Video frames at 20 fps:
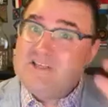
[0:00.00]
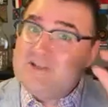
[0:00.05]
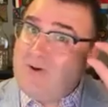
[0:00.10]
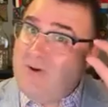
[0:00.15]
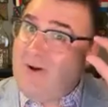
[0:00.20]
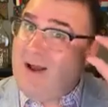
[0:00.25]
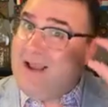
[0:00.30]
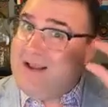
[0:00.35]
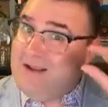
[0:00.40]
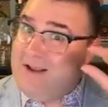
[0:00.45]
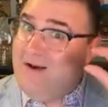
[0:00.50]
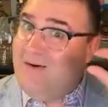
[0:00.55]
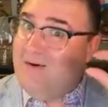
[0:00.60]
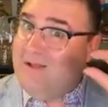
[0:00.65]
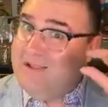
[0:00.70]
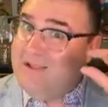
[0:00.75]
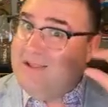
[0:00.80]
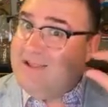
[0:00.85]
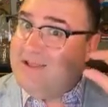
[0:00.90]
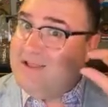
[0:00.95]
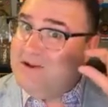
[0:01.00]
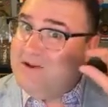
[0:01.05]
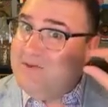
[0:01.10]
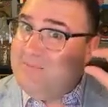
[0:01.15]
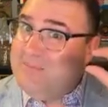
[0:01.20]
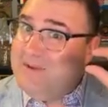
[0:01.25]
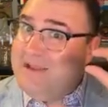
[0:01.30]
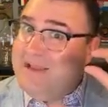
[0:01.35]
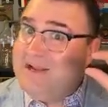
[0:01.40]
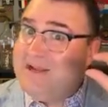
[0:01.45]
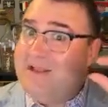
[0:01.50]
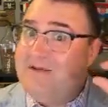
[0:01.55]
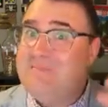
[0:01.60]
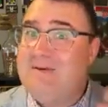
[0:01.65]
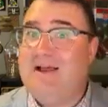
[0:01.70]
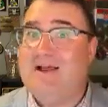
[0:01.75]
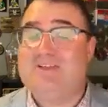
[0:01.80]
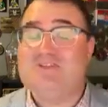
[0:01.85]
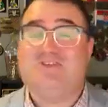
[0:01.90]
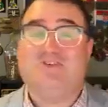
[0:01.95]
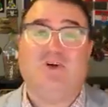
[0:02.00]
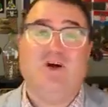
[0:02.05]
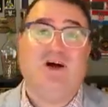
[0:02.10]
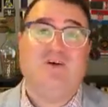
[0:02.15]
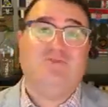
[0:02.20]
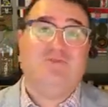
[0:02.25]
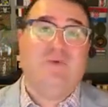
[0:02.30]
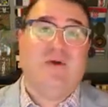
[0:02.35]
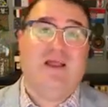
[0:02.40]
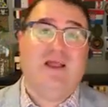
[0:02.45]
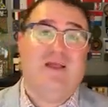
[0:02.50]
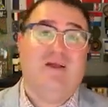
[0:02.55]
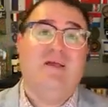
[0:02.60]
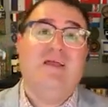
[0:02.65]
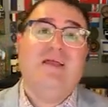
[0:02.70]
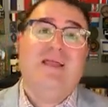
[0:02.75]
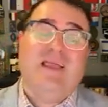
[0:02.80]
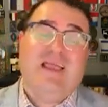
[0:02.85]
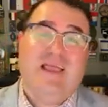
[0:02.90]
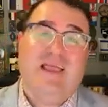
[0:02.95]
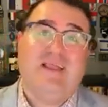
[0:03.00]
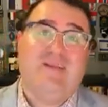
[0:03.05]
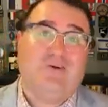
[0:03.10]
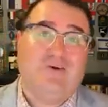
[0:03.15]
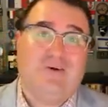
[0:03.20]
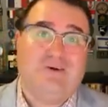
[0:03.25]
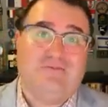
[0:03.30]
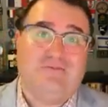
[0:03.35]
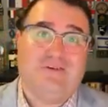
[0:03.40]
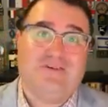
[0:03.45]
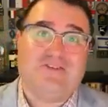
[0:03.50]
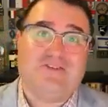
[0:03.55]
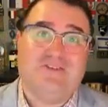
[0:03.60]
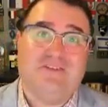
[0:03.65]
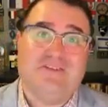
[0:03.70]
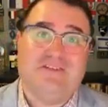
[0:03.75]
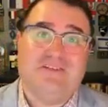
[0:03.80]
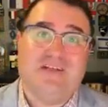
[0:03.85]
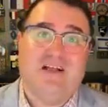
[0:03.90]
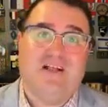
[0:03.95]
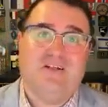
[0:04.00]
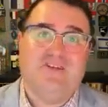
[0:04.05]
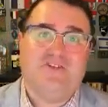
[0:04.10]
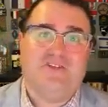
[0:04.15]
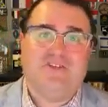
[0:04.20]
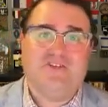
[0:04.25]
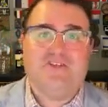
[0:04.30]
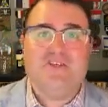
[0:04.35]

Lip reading: I know a little bit about software and artificial intelligence.